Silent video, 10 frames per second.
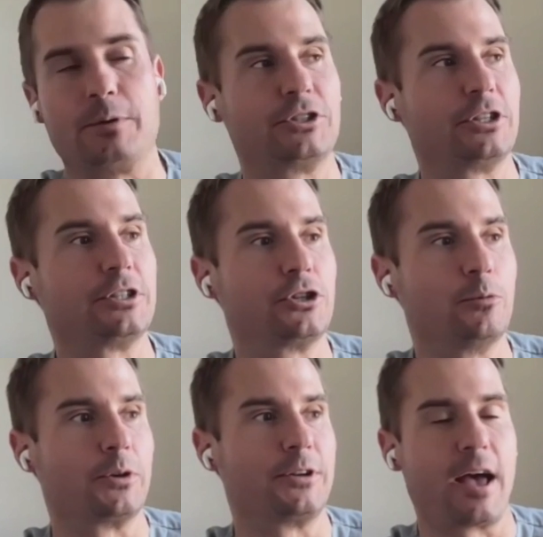up and she's
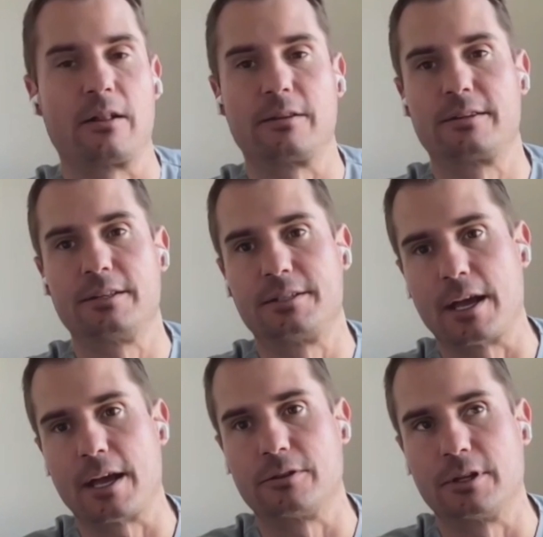super talented,
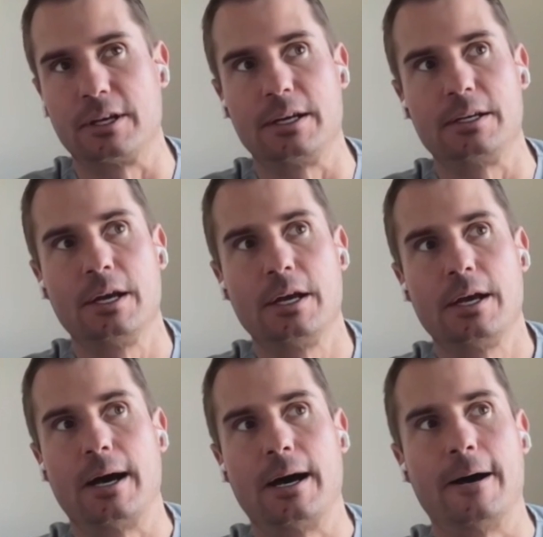Sandra Lee,
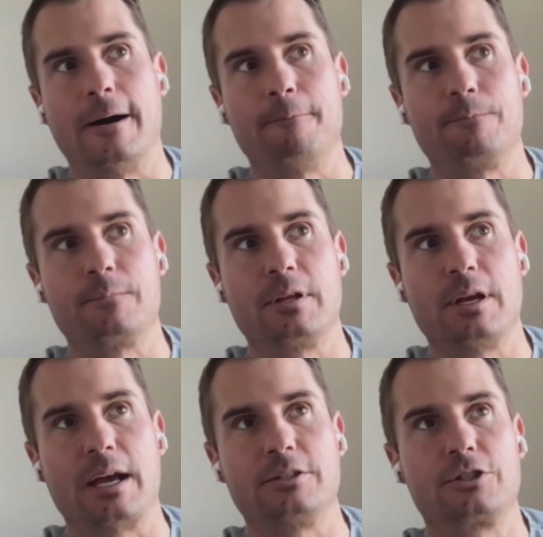
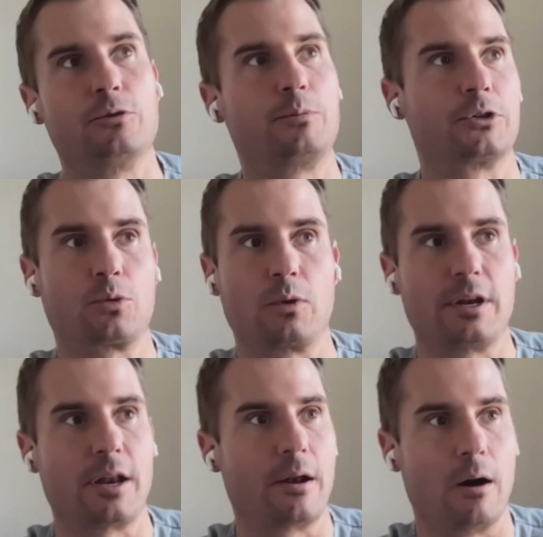and super
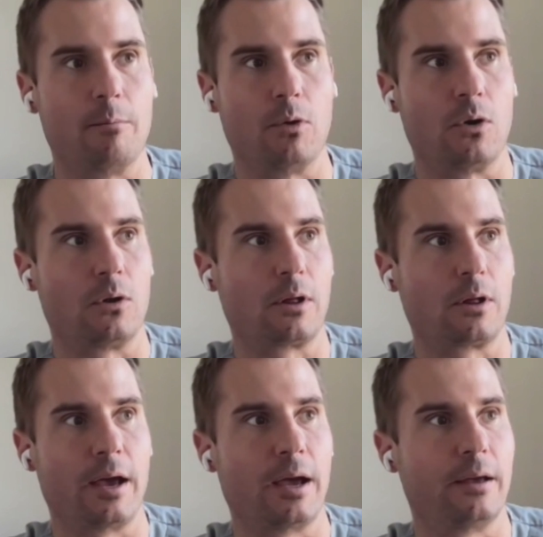sweet and
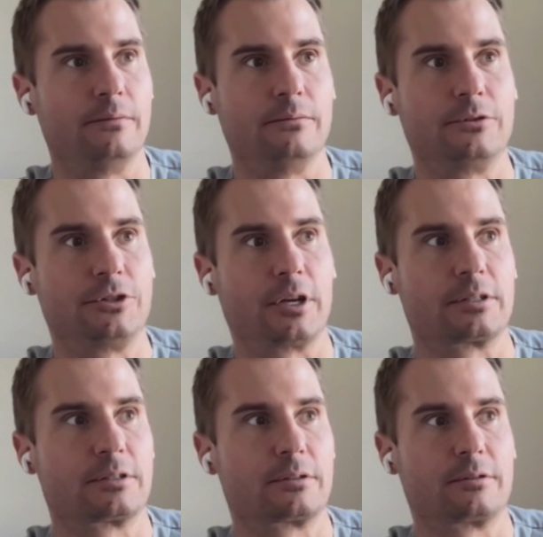humble and
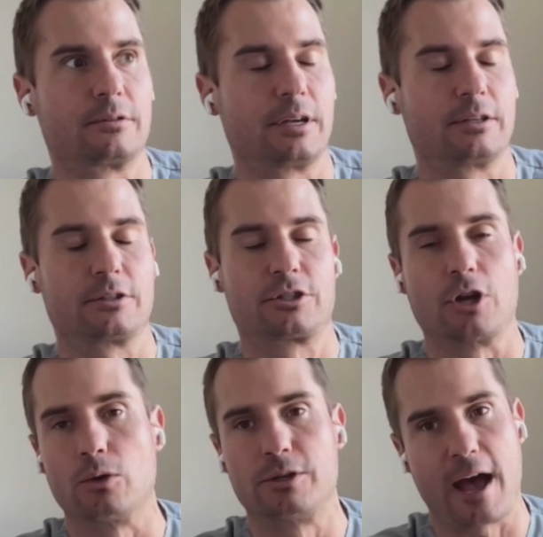just
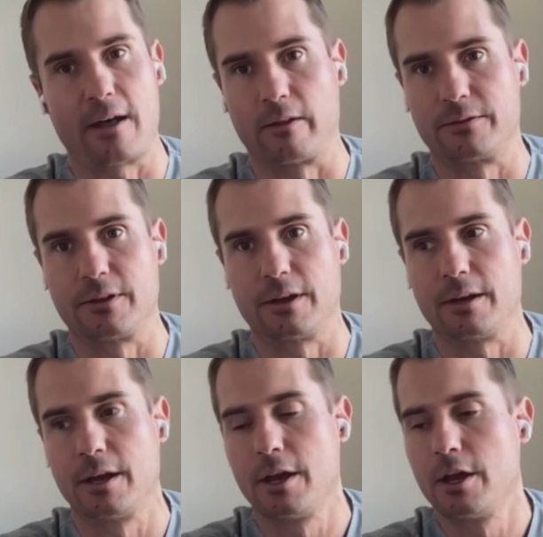so
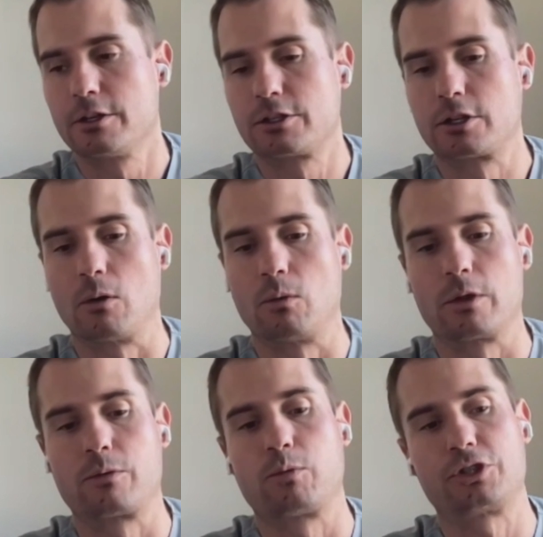talented.
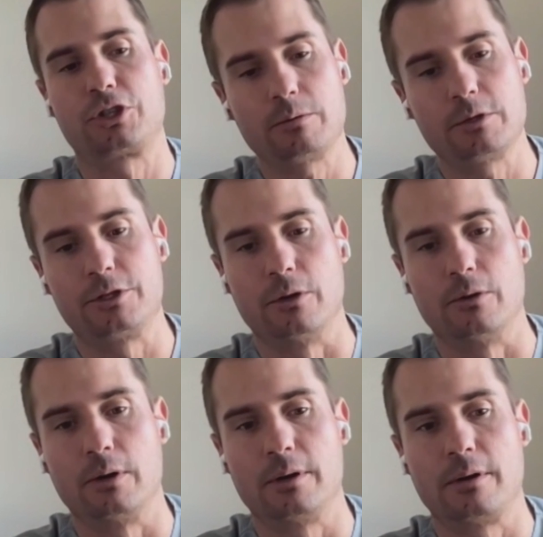So with what she
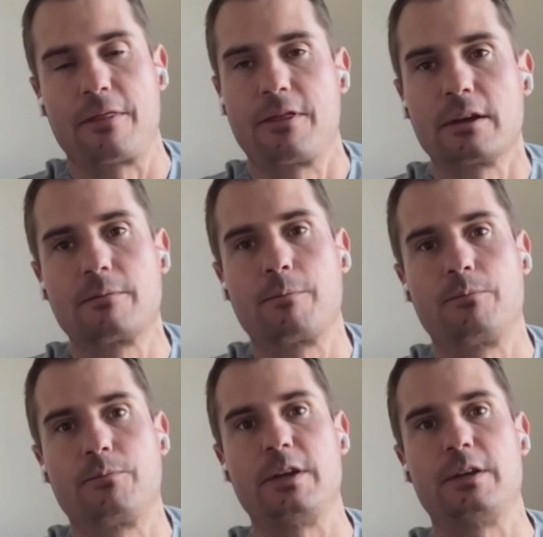was doing, I
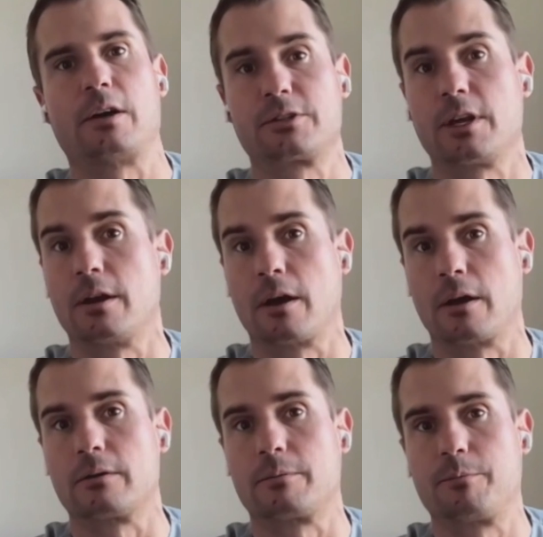think TLC
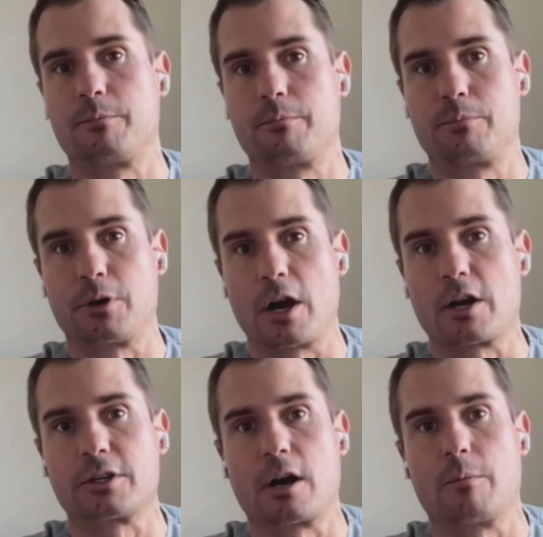and other
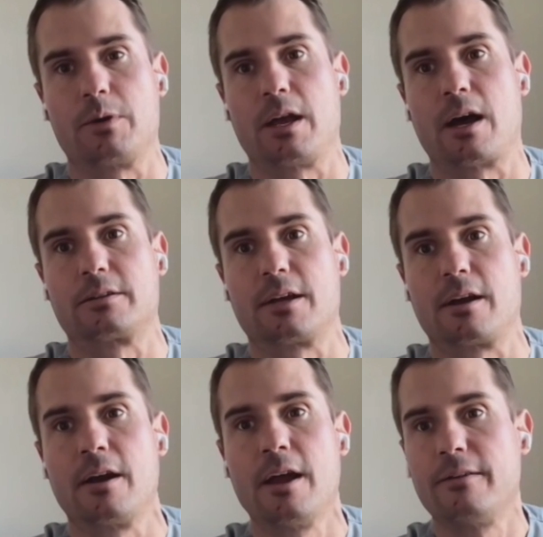production company
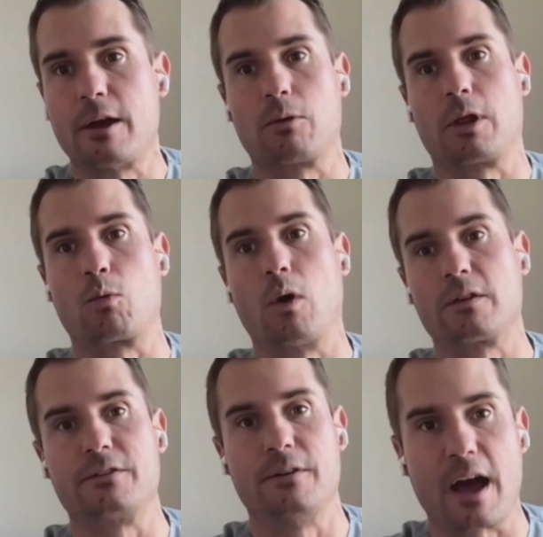out there, they were
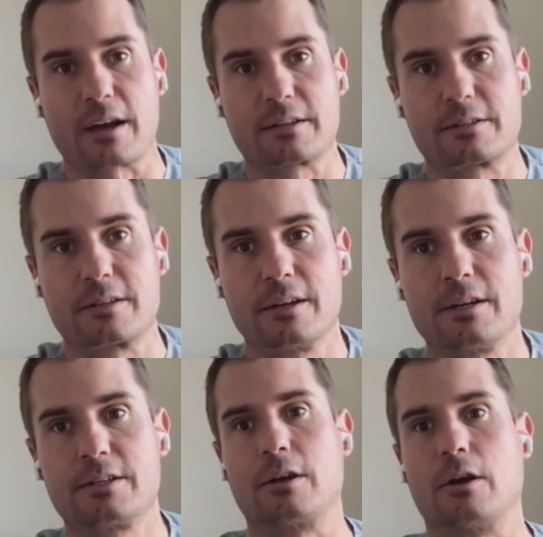like, what's next?
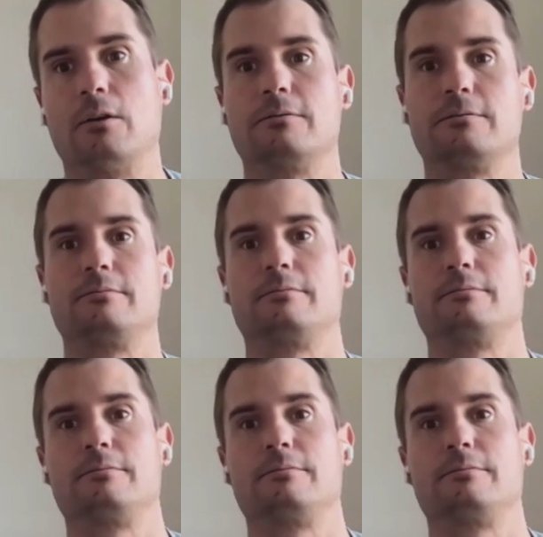So